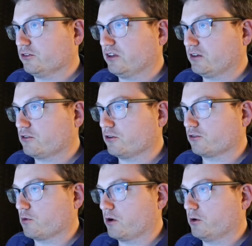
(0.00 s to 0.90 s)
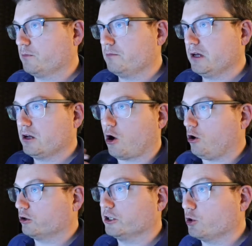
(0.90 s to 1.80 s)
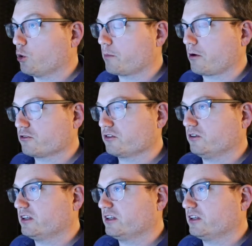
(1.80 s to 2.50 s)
enters the room, all your personal